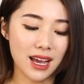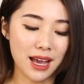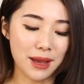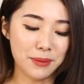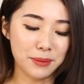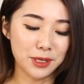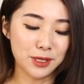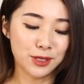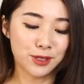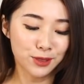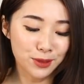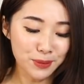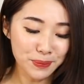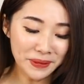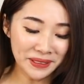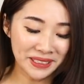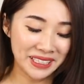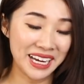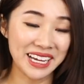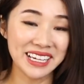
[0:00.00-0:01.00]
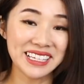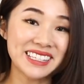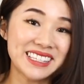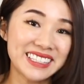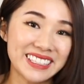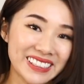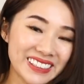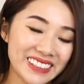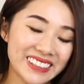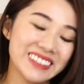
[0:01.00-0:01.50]
I'm a super
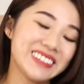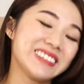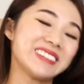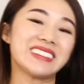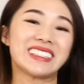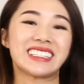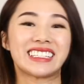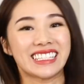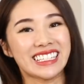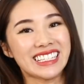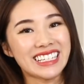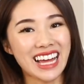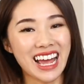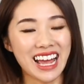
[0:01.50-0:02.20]
taster, which